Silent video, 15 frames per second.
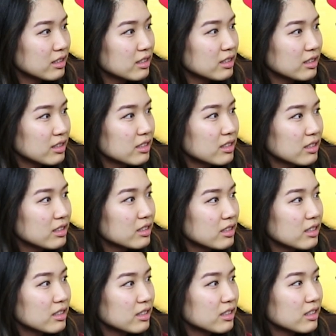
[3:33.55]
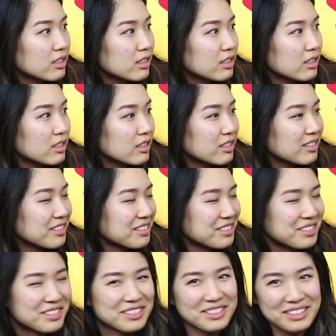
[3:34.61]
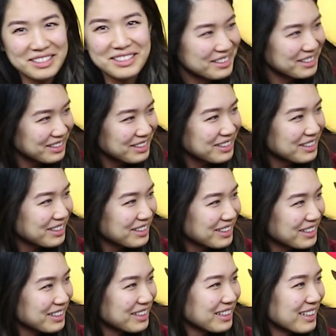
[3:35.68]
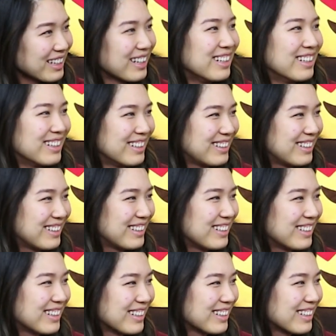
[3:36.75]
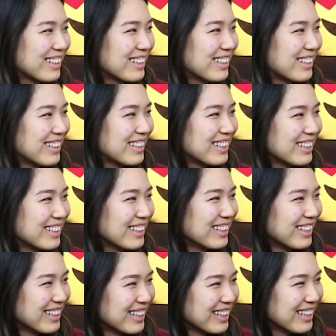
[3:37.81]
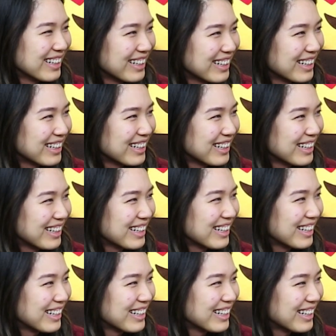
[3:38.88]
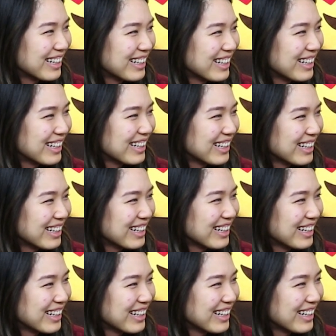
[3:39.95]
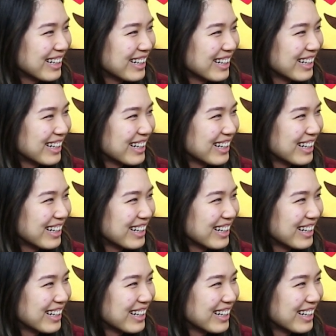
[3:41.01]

[no speech]